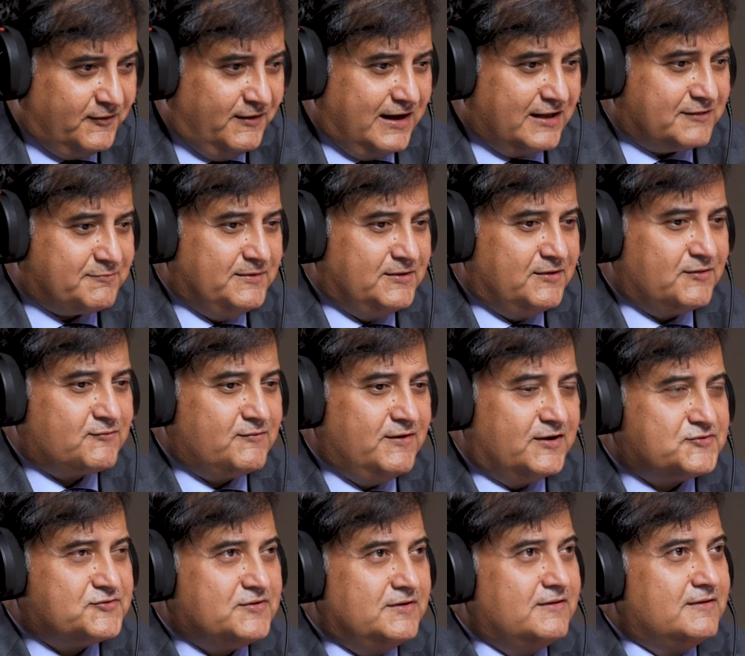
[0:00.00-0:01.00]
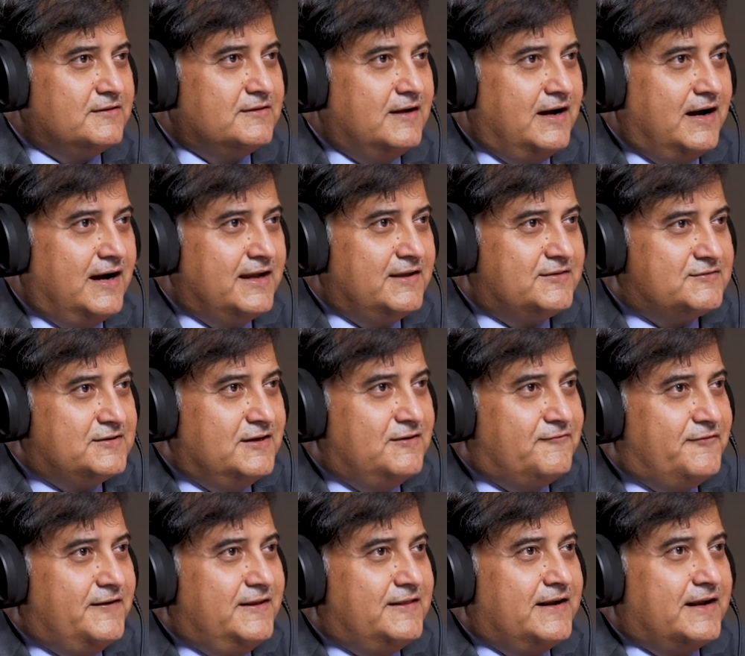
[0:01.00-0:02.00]
you ask me these questions, I still
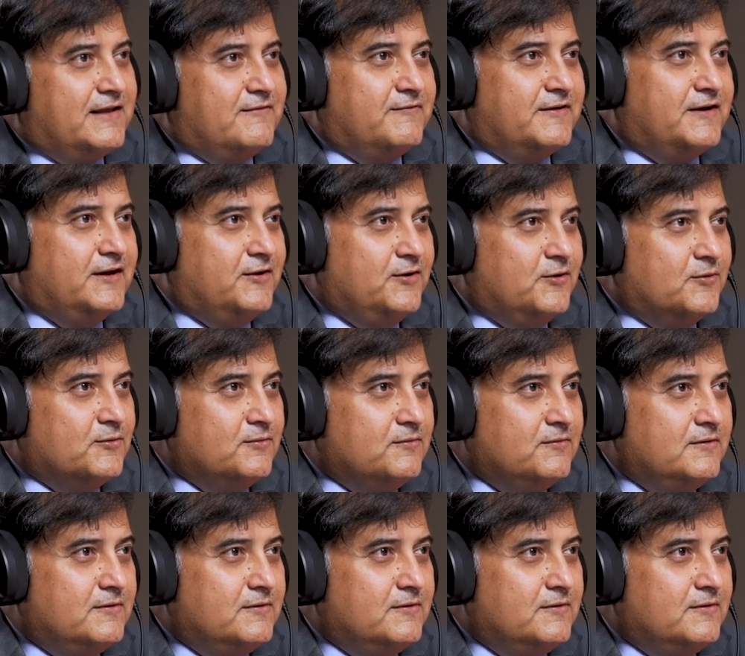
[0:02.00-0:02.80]
feel that I'm very new.